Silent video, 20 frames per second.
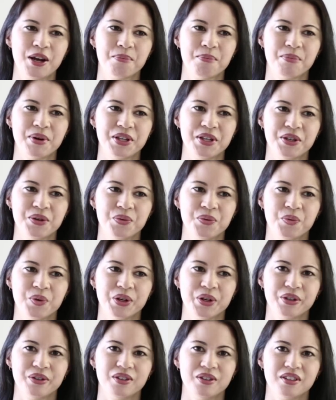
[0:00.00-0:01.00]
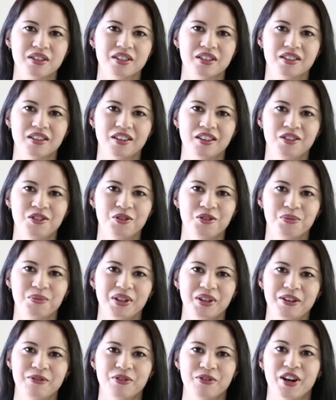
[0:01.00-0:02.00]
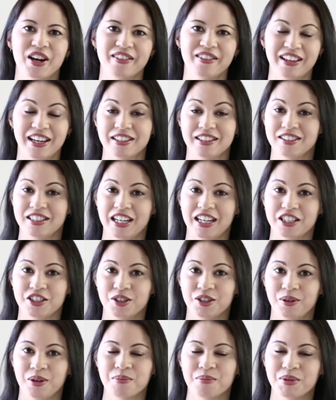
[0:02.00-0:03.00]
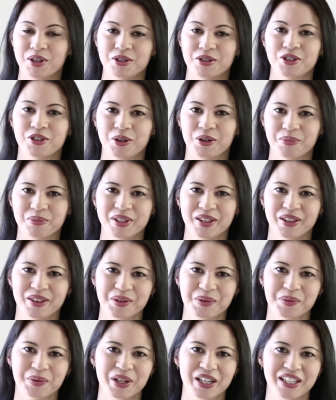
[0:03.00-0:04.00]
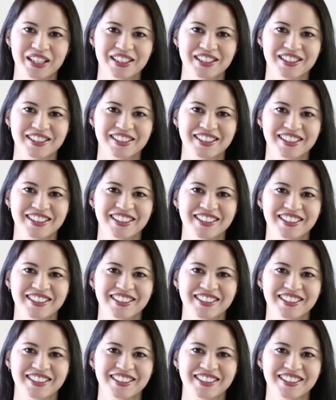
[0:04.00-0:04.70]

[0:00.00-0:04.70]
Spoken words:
But you won't normally find that statue in most shops in the West.